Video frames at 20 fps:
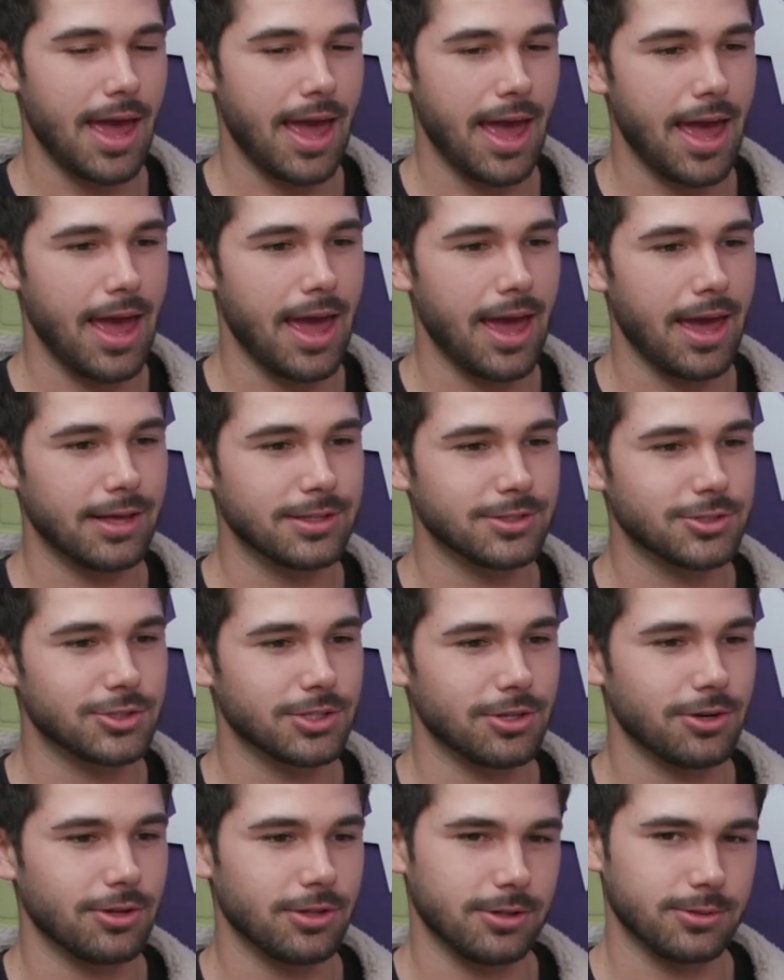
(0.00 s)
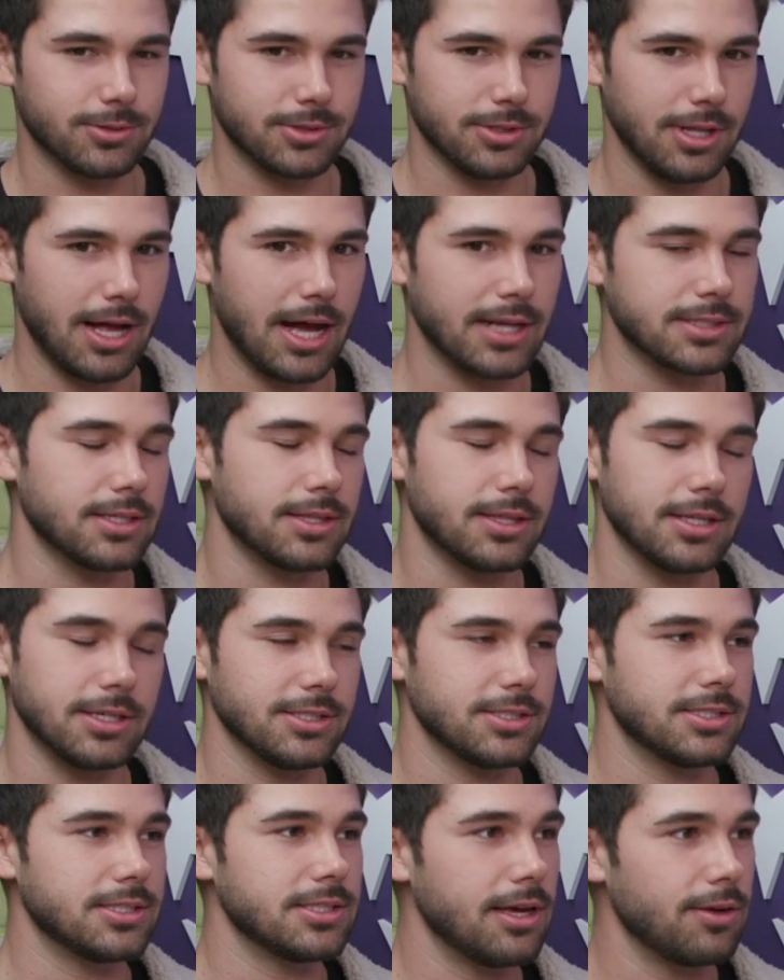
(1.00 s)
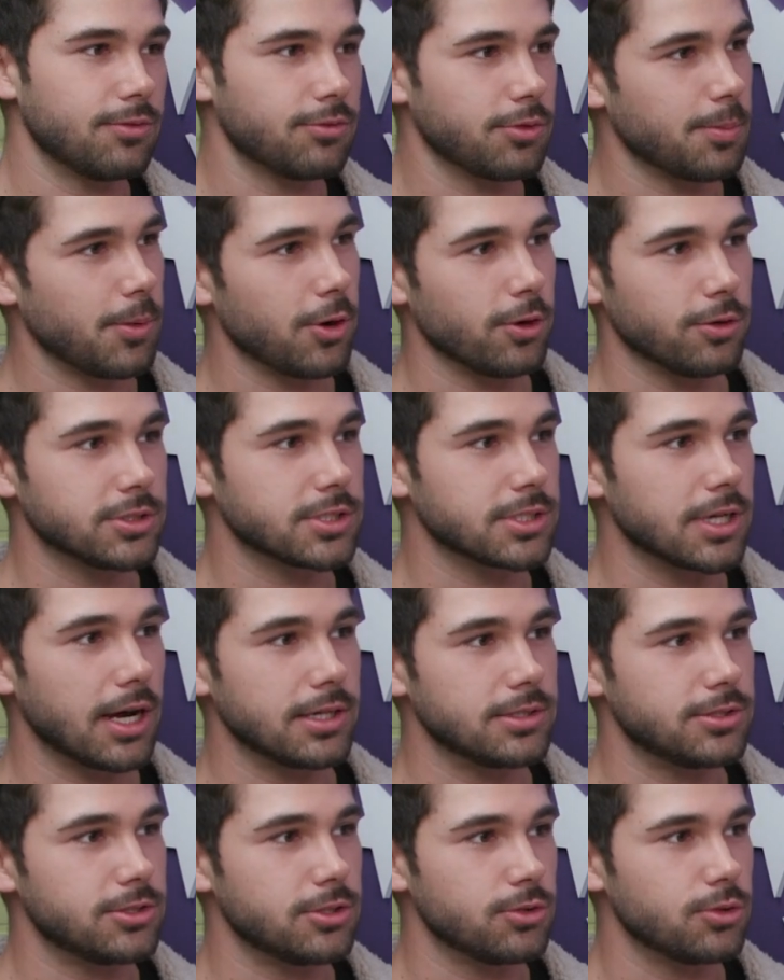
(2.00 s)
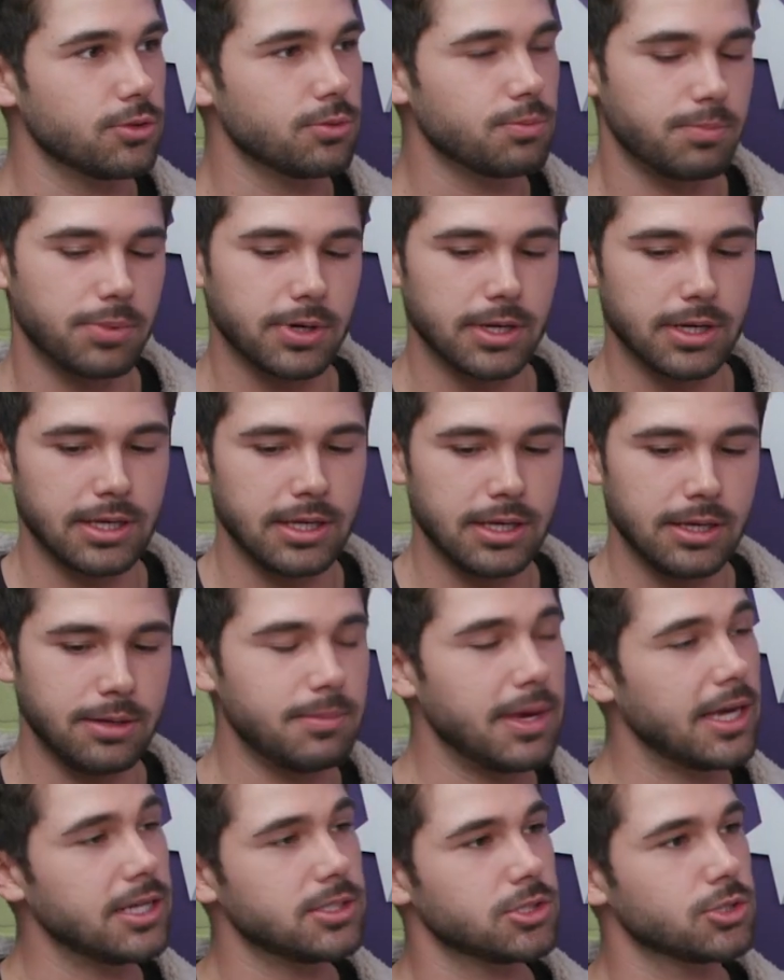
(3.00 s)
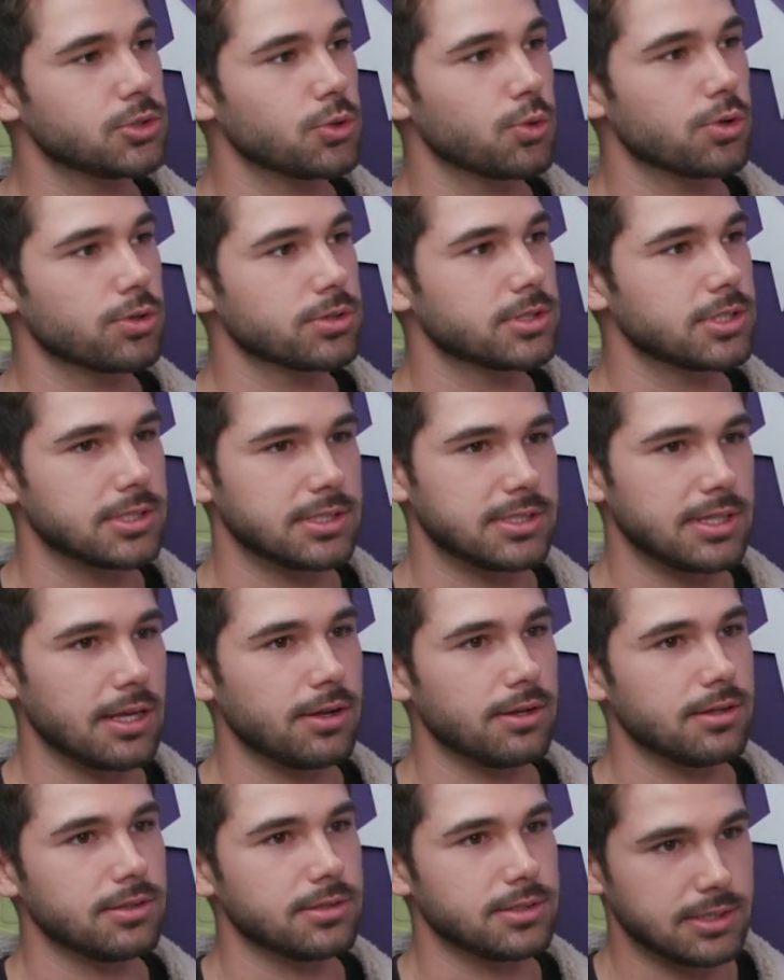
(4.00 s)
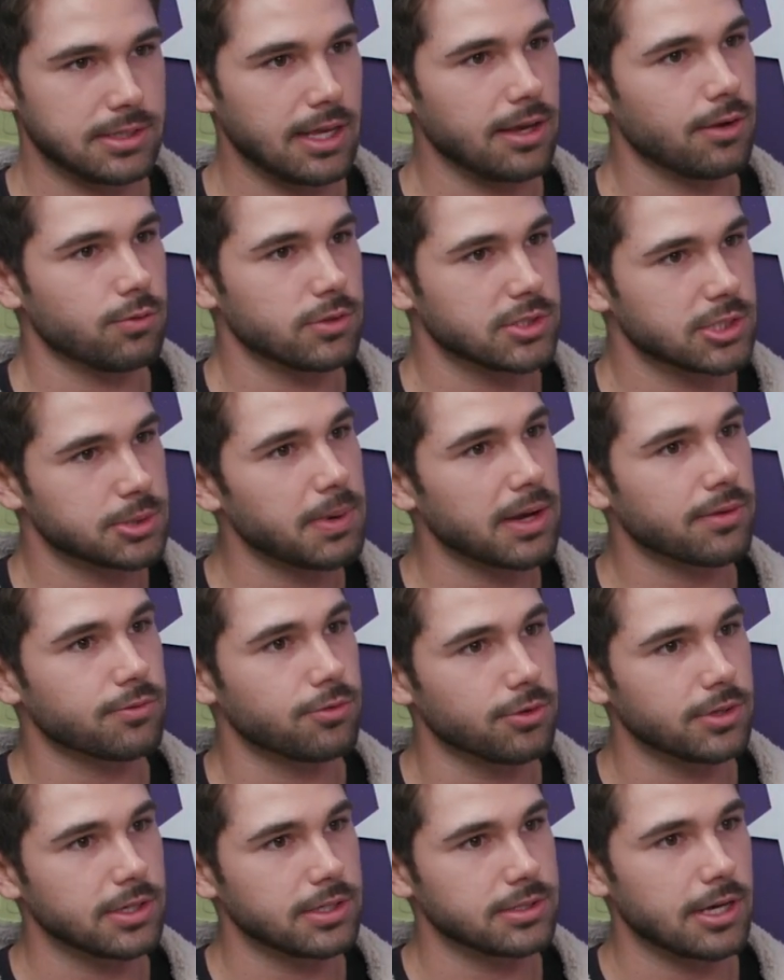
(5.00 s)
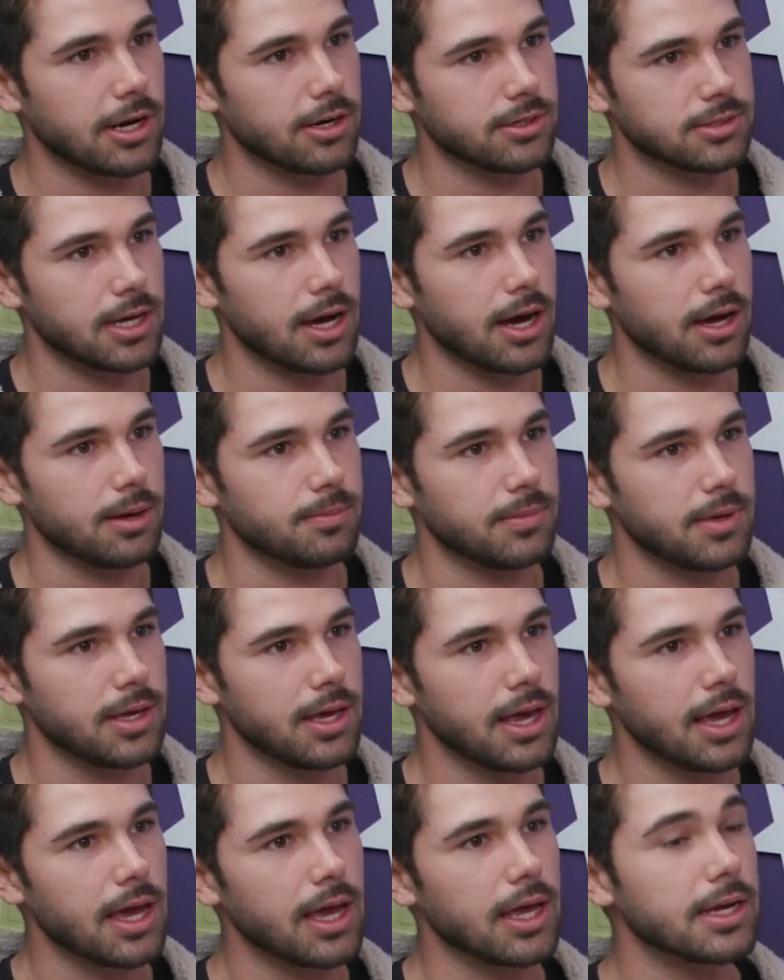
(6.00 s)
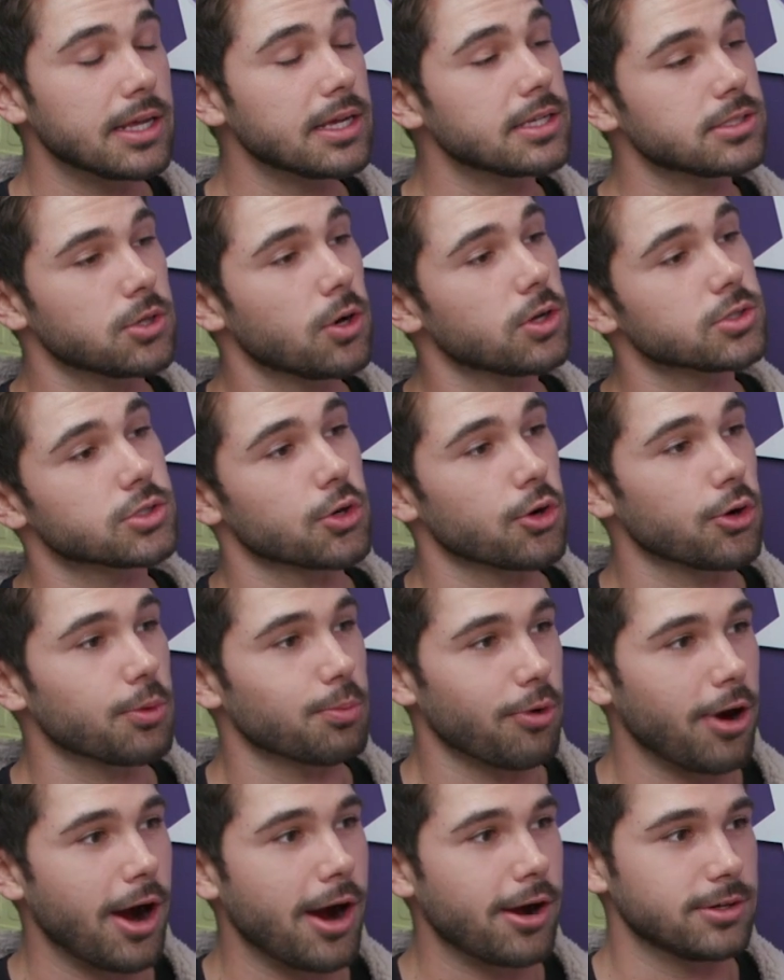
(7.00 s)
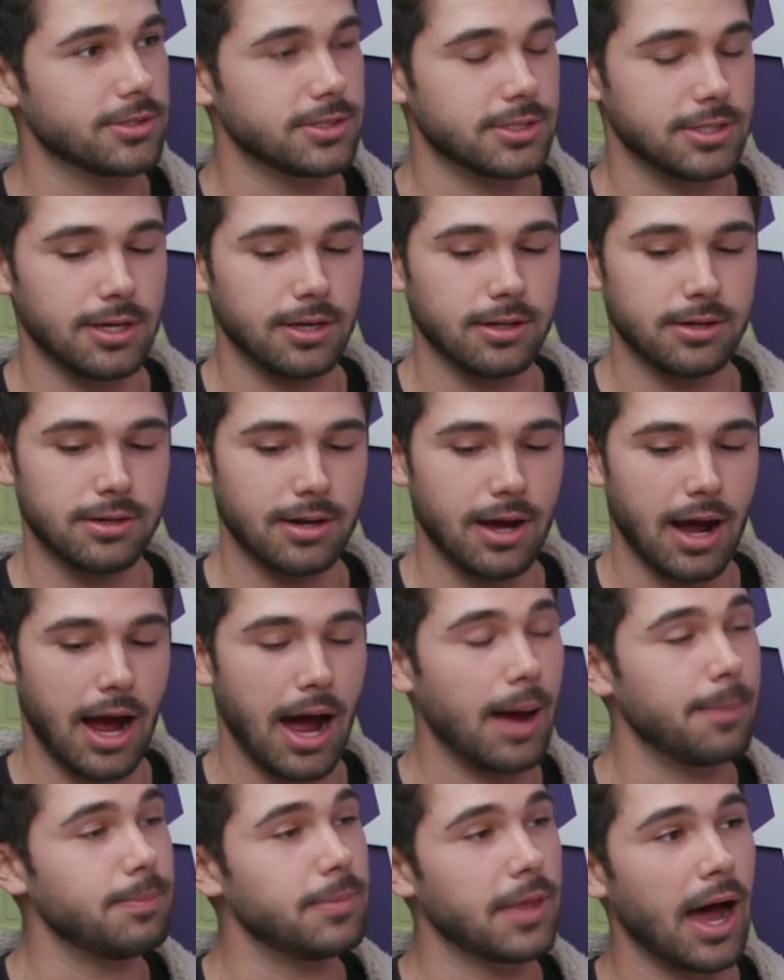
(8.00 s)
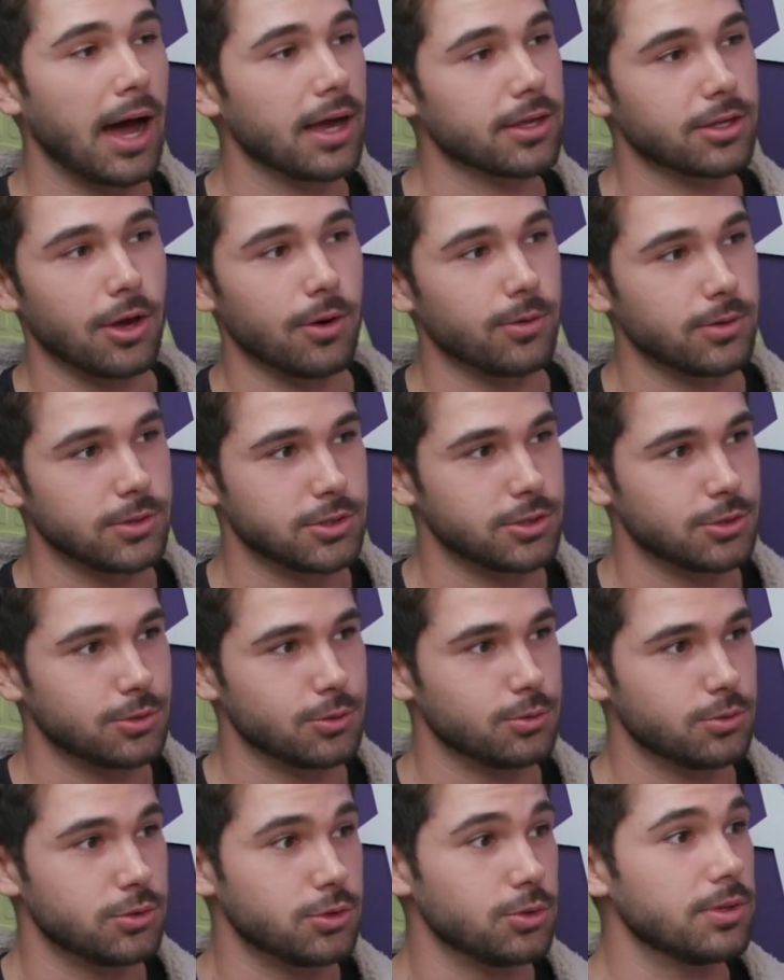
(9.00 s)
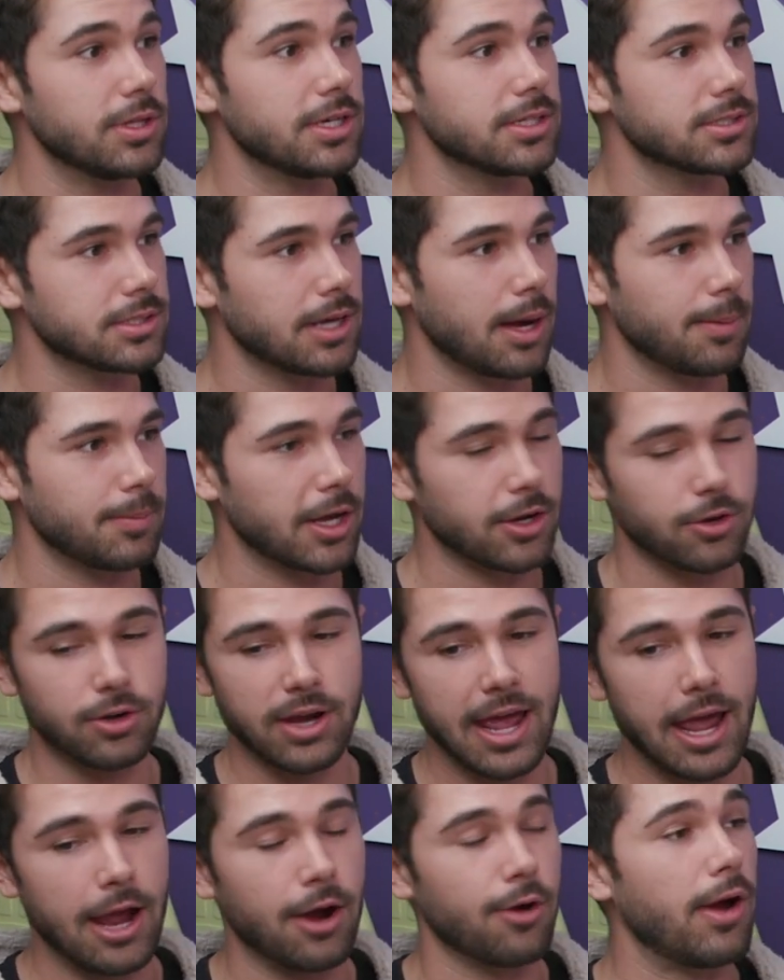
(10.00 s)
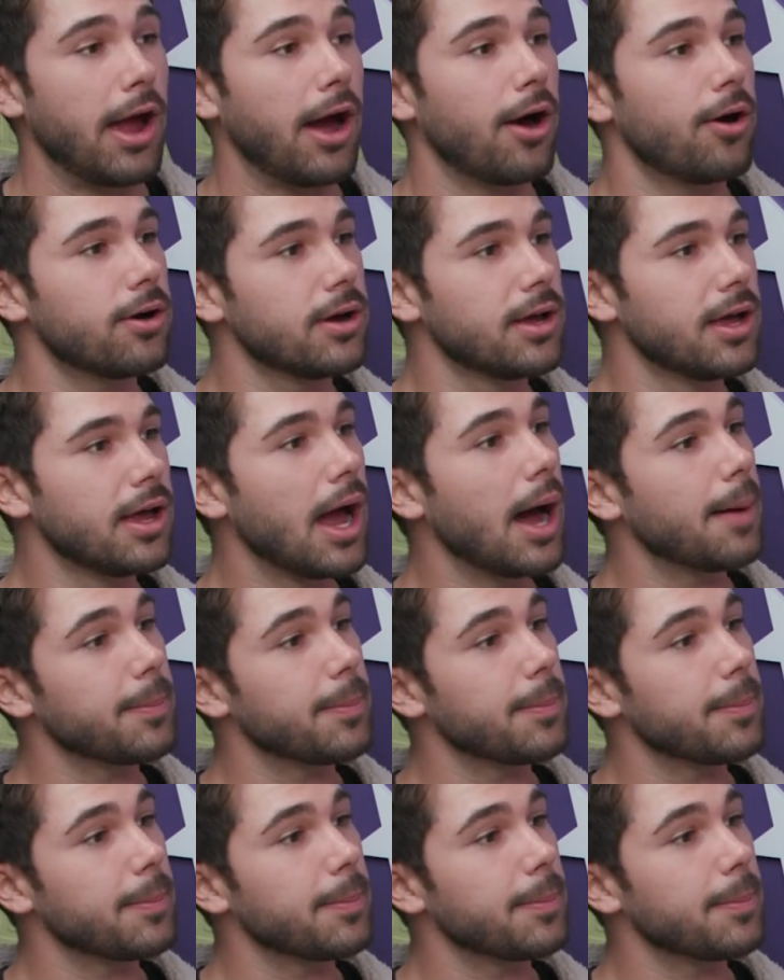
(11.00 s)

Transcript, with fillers: And you know, there's lots of things said from her side too, but mm-hmm. he made sure to say stay respectful the entire time and he had talked to her prior and said, "I'm not going to do this. Right. I'm not going to air out. There.